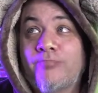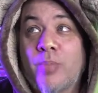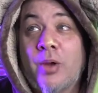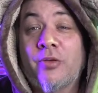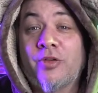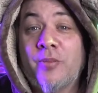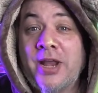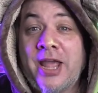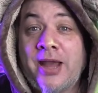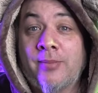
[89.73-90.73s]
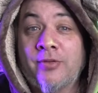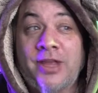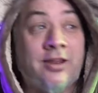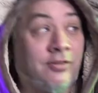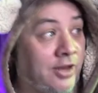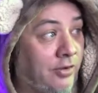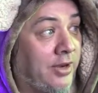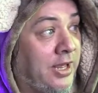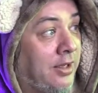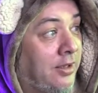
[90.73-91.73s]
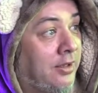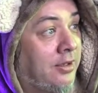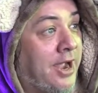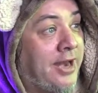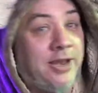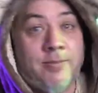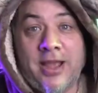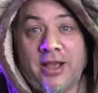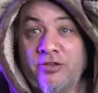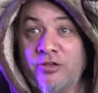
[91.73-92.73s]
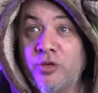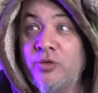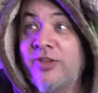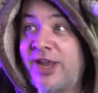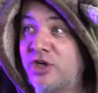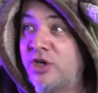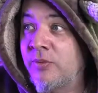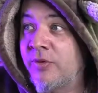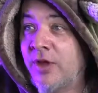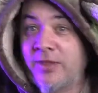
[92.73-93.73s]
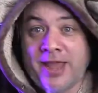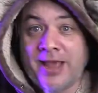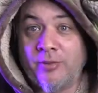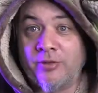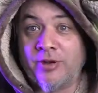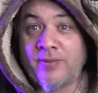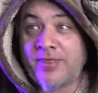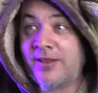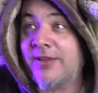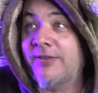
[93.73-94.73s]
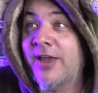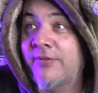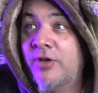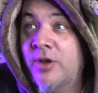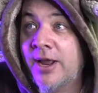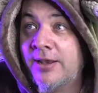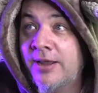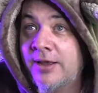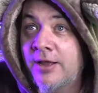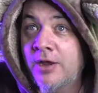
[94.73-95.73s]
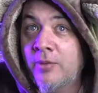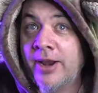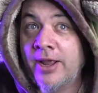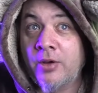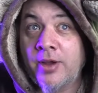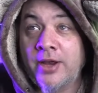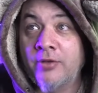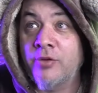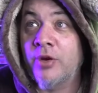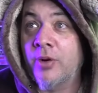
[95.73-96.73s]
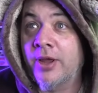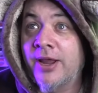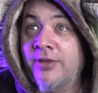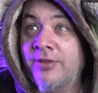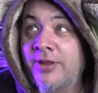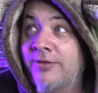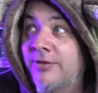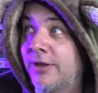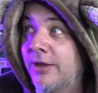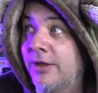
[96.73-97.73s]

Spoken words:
There are so many animals. It is literally, I need to make a zoo section with all the animals in them. I think that's kind of a good idea when I go ahead and reorganize these.